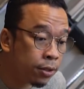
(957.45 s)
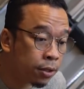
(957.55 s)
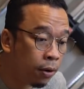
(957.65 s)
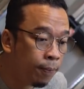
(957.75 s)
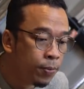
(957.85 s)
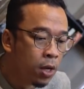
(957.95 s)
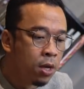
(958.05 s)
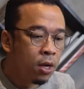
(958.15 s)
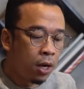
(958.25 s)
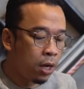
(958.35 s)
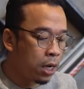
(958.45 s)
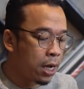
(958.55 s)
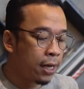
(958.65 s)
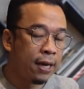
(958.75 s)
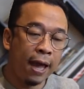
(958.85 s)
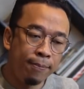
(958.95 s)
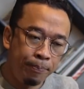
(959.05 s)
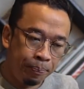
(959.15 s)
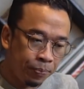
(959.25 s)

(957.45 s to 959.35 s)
So again,